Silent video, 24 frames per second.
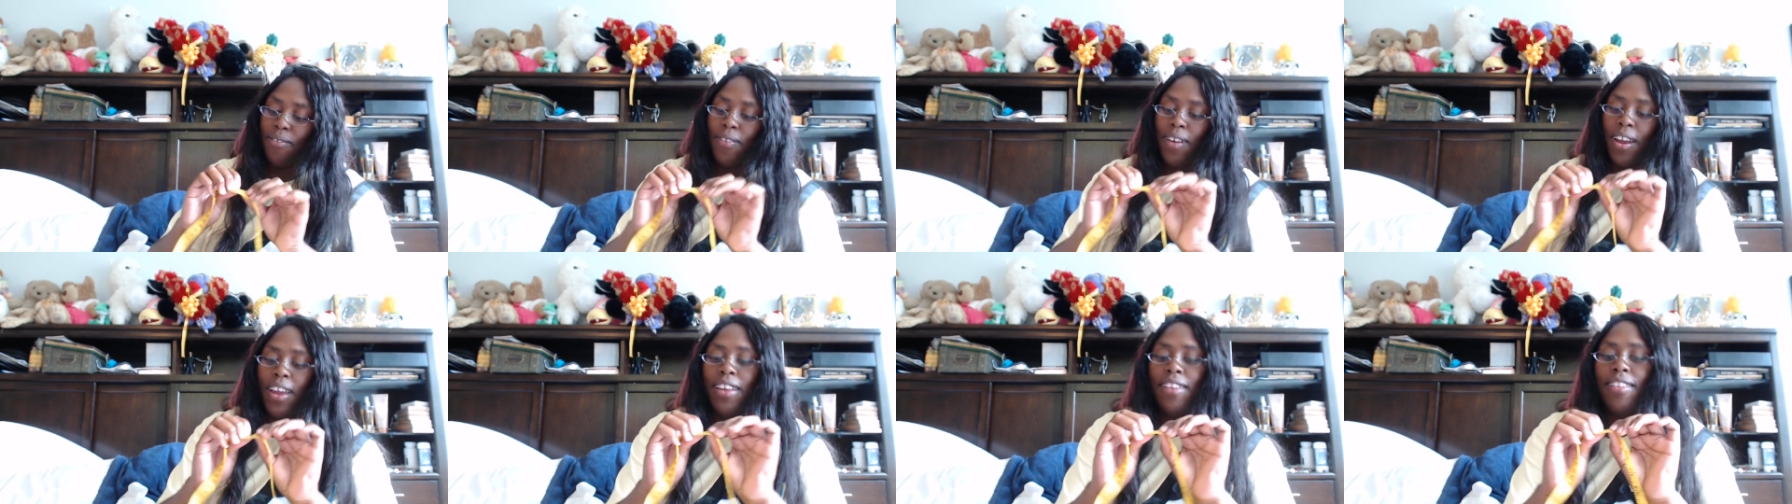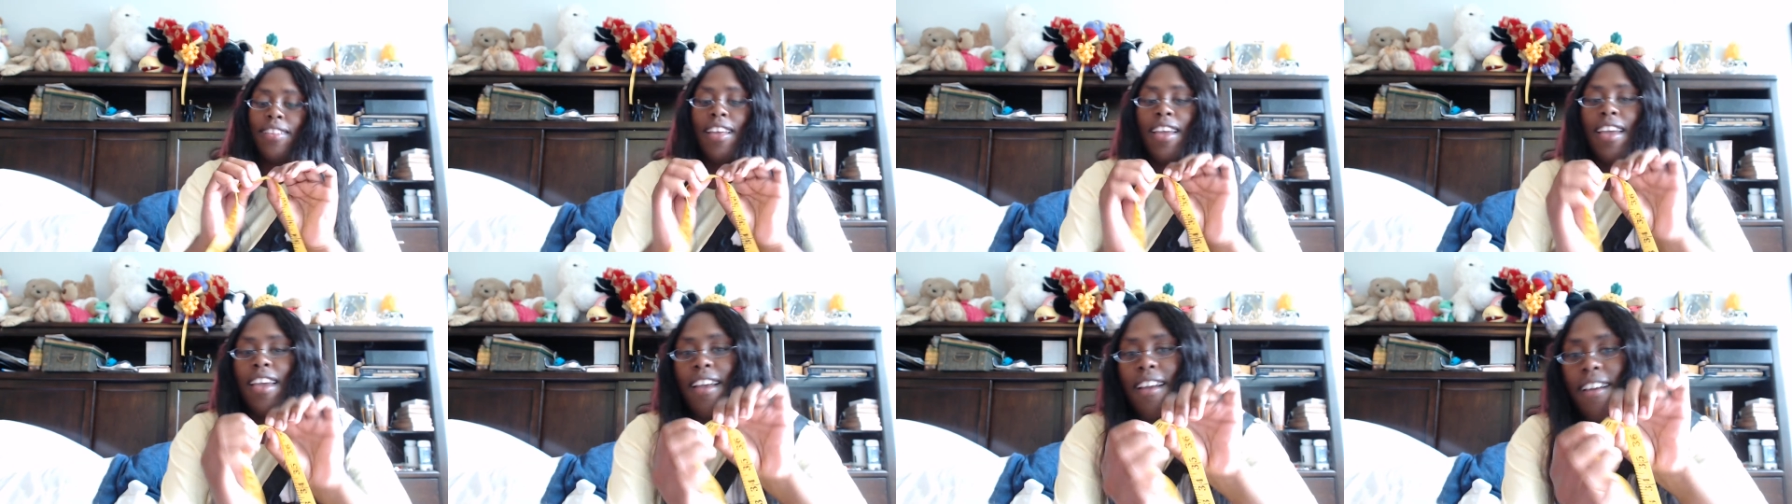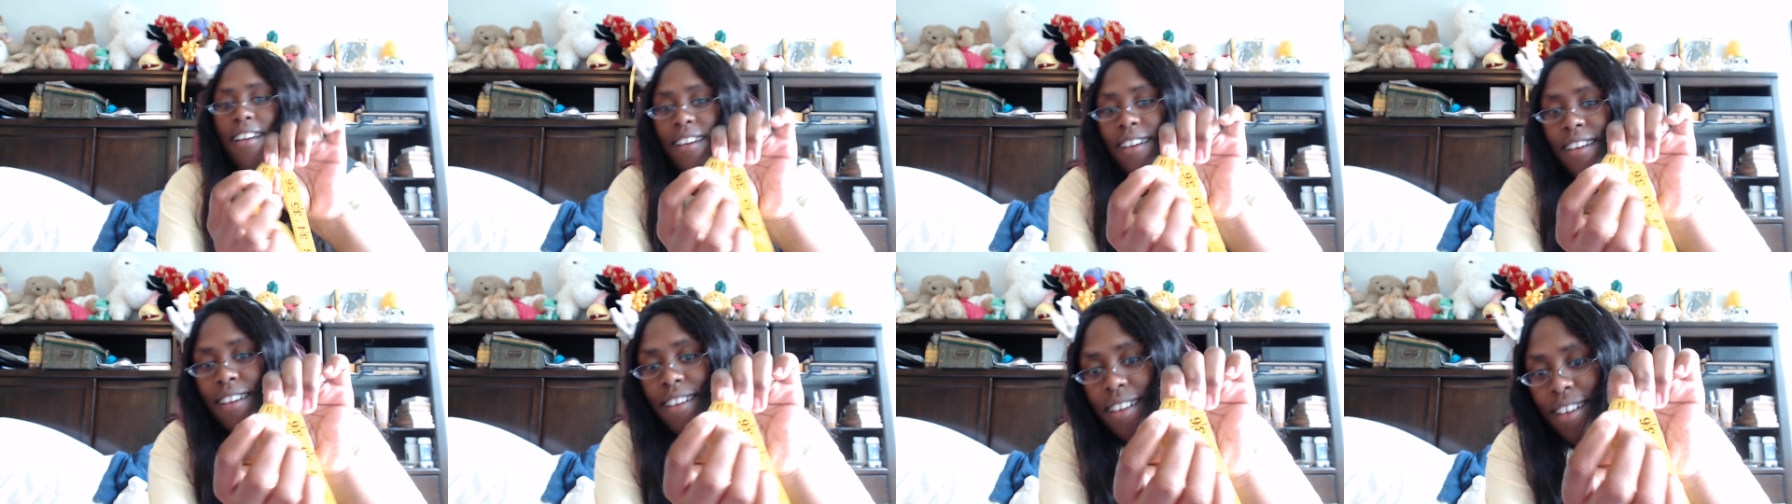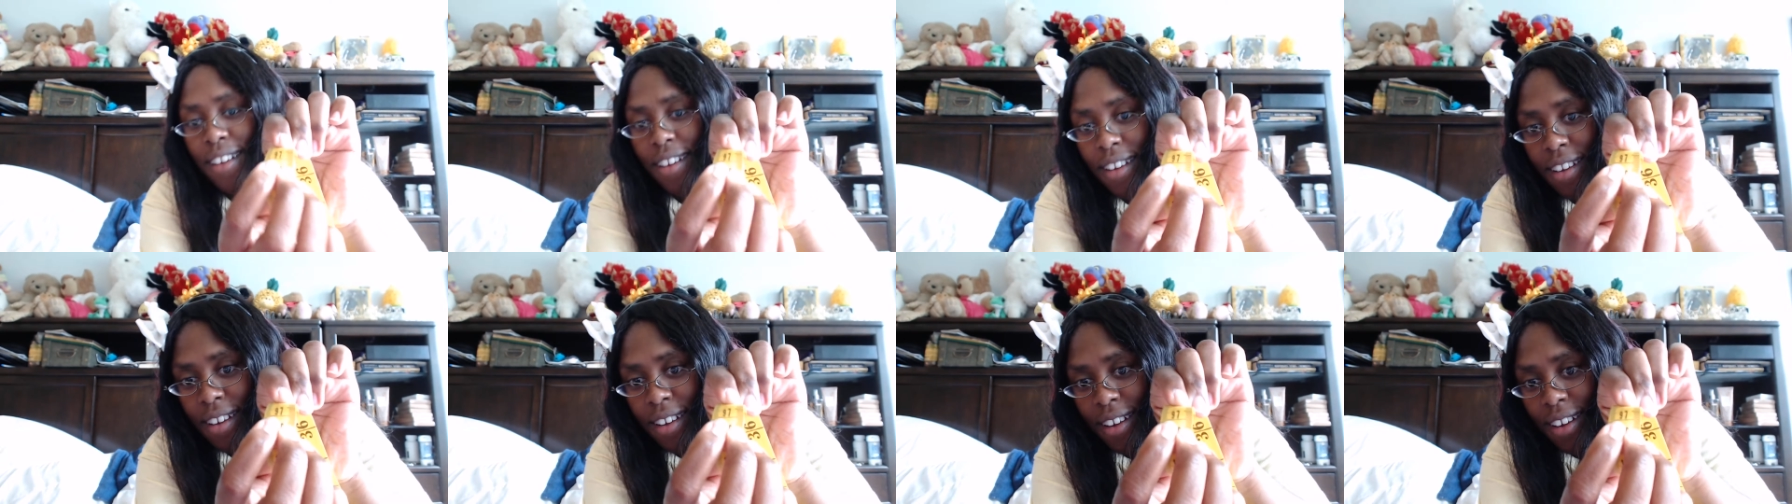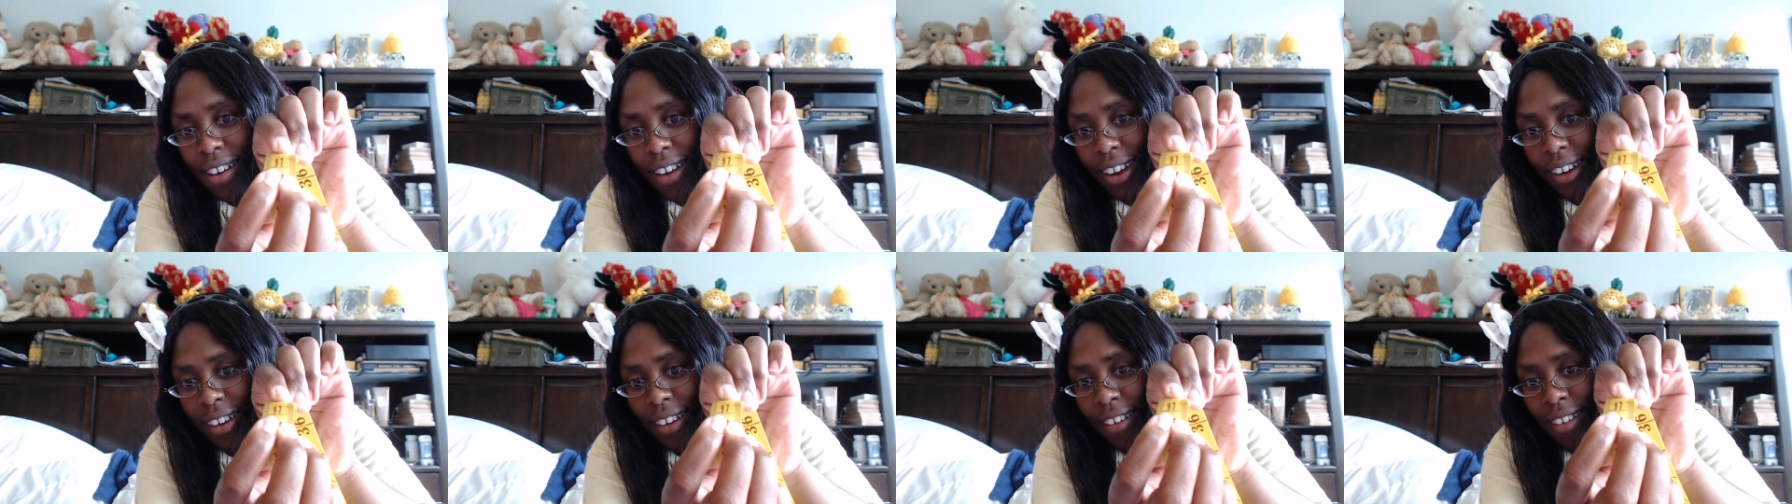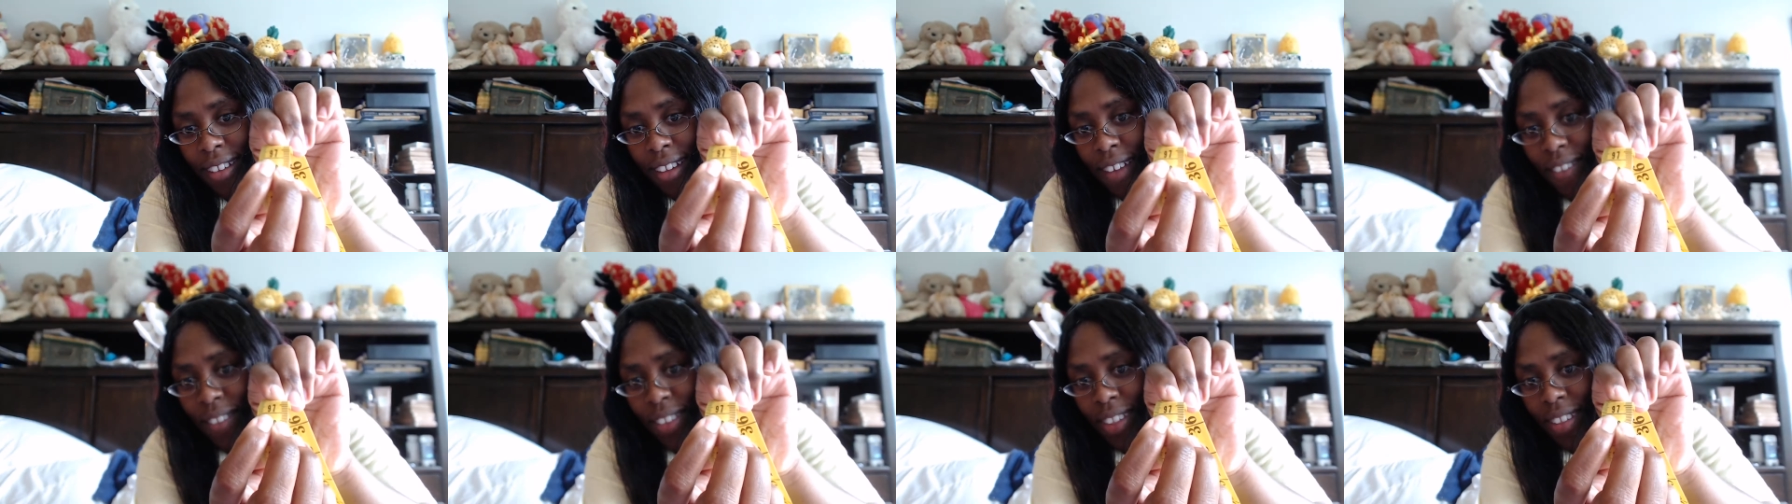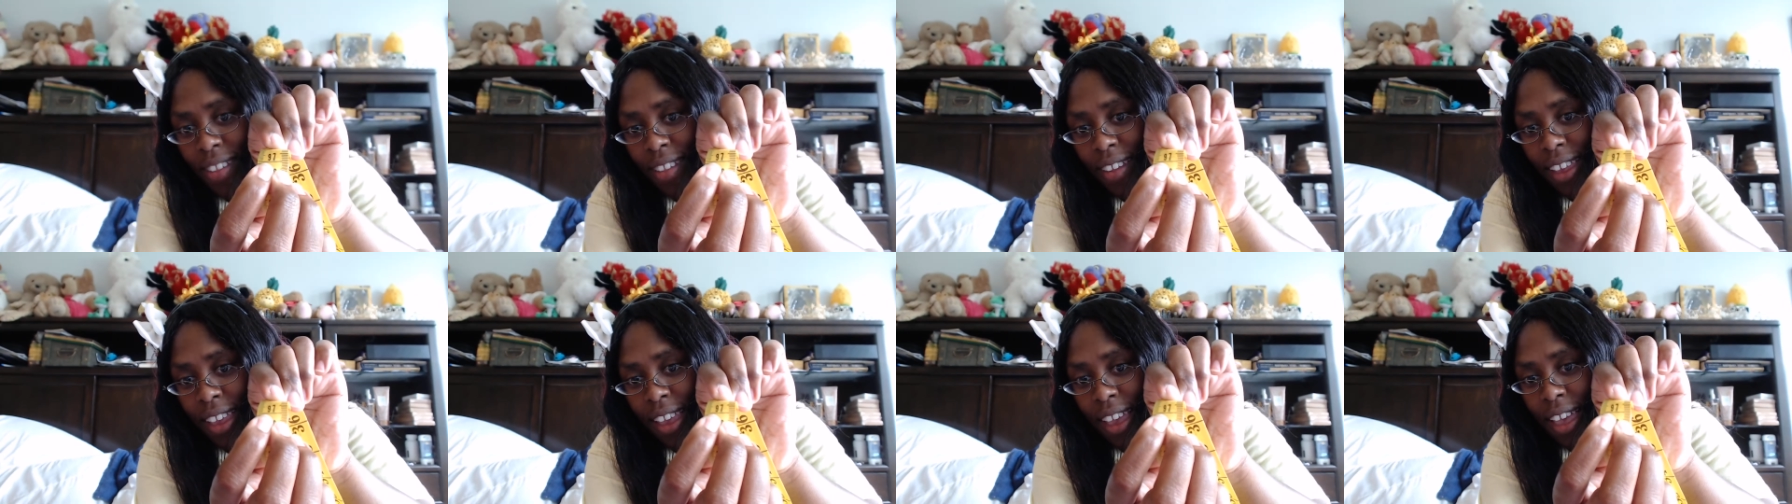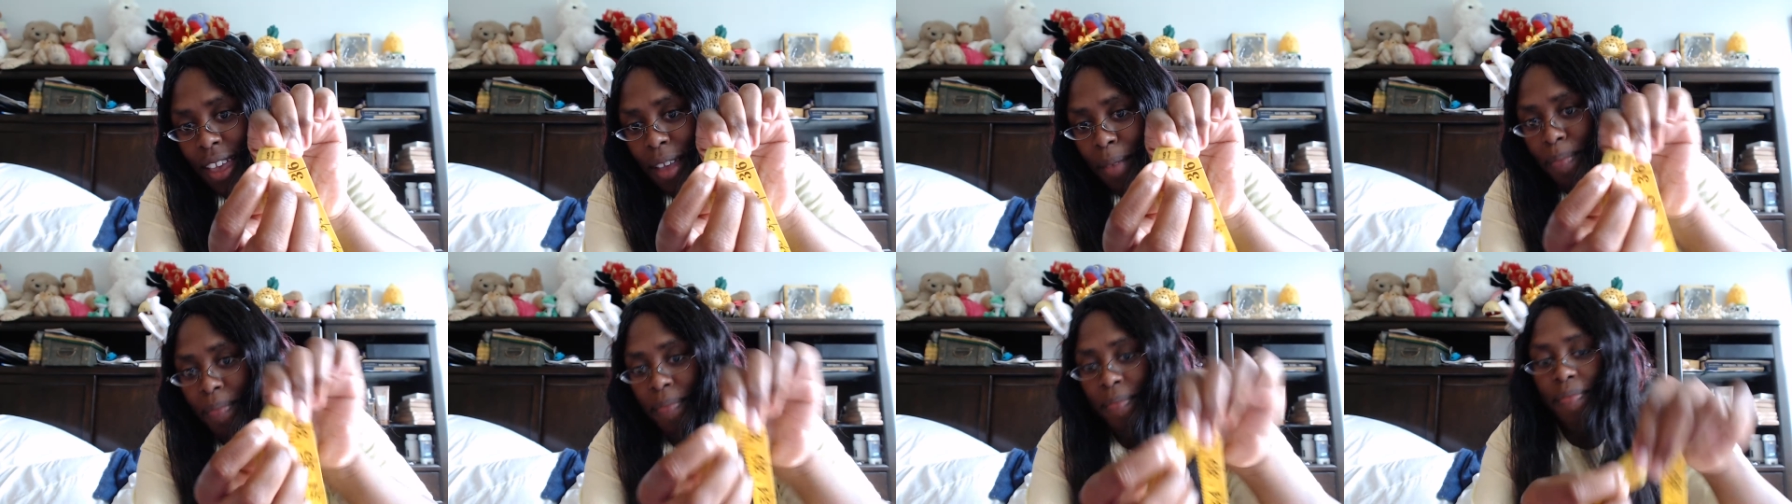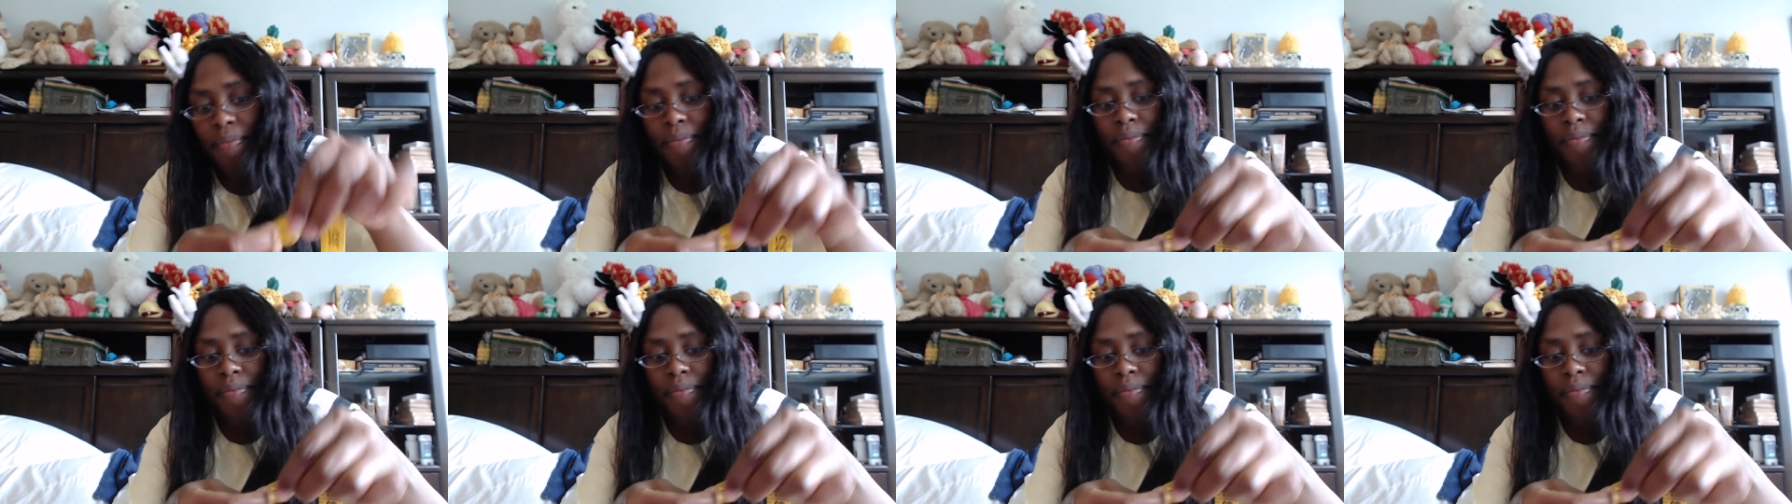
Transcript: right there. 97 cm.